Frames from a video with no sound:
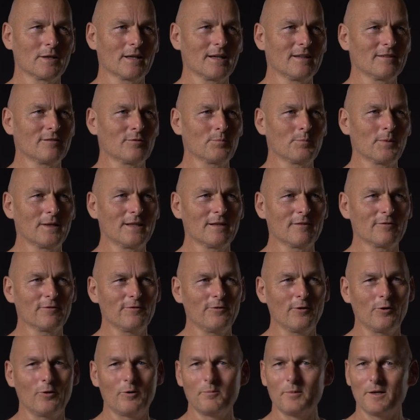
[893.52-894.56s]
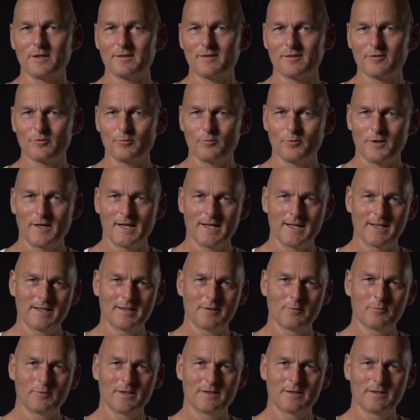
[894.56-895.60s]
But I spent 4 months
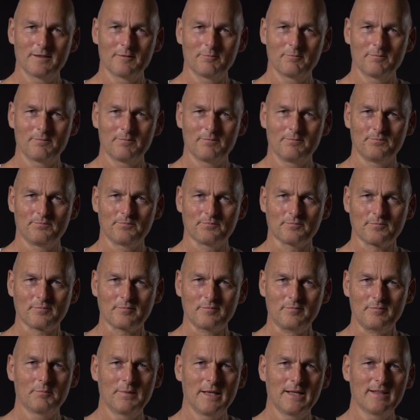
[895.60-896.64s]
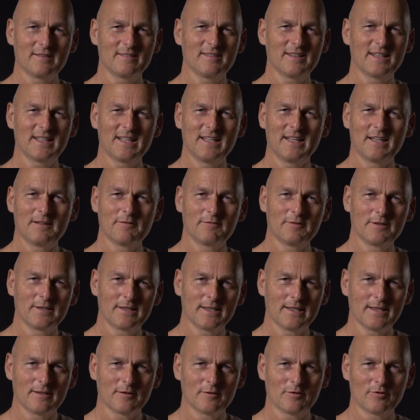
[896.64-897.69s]
writing with him, basically every
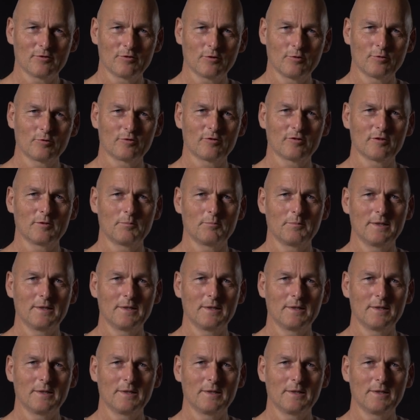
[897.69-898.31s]
day on social